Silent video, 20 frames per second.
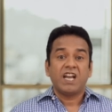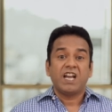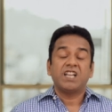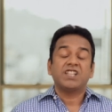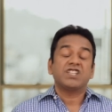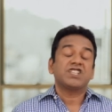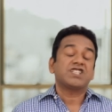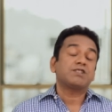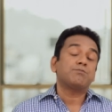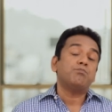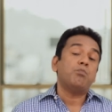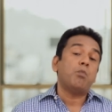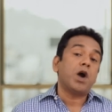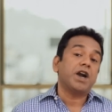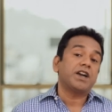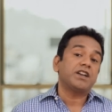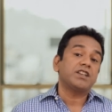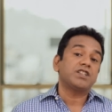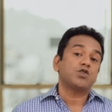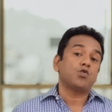in the
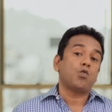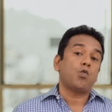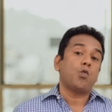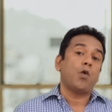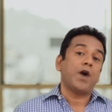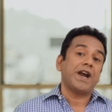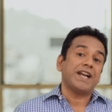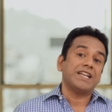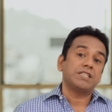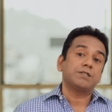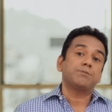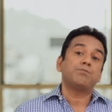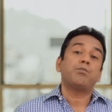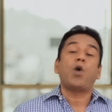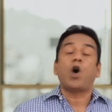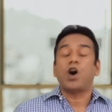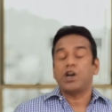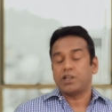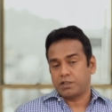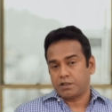smartest ways
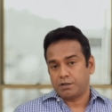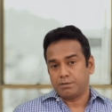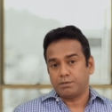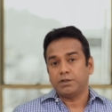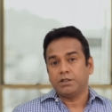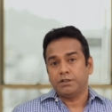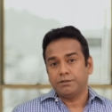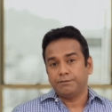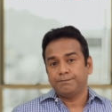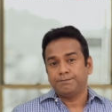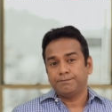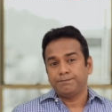possible.